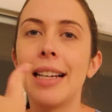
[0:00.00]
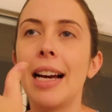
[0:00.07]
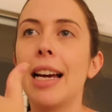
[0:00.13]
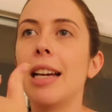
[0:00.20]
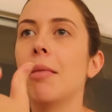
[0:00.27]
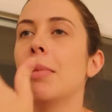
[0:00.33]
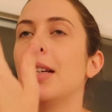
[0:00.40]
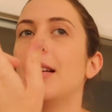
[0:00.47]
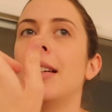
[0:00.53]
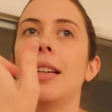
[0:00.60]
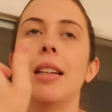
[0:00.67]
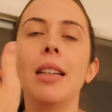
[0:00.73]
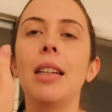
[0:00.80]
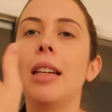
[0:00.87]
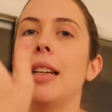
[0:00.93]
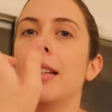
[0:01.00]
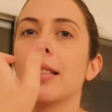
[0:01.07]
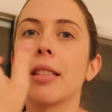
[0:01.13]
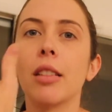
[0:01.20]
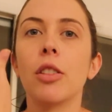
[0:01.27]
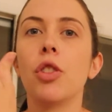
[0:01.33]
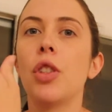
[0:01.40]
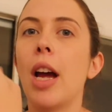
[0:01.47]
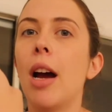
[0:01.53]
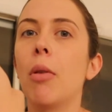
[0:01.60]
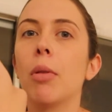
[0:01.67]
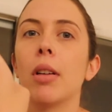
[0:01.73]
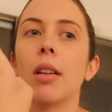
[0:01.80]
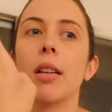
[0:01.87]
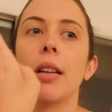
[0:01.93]
time. Eat,
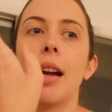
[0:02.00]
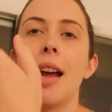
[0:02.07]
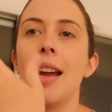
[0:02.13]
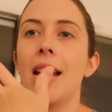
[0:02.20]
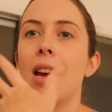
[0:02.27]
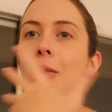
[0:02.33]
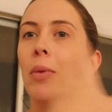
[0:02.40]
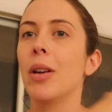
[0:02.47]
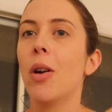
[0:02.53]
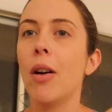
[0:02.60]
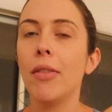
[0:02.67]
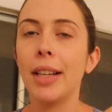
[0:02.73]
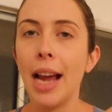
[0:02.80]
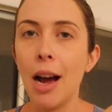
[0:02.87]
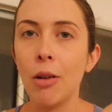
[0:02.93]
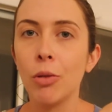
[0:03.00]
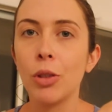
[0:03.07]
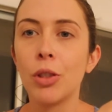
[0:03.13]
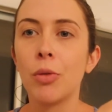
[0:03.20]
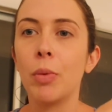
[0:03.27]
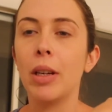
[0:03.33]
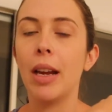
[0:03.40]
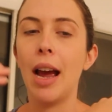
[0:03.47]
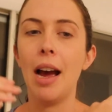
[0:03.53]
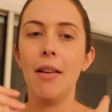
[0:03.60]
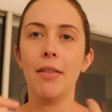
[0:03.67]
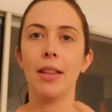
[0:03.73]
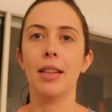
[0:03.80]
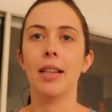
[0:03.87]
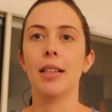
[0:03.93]
shower, and we don't have a couch. We
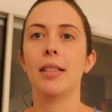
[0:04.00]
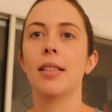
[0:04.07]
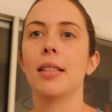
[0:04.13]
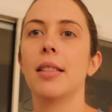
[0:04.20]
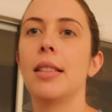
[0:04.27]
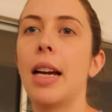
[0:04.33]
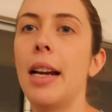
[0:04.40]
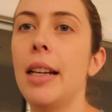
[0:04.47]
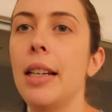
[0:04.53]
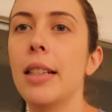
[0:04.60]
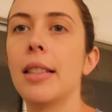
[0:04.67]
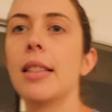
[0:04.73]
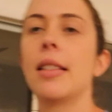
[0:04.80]
have this dining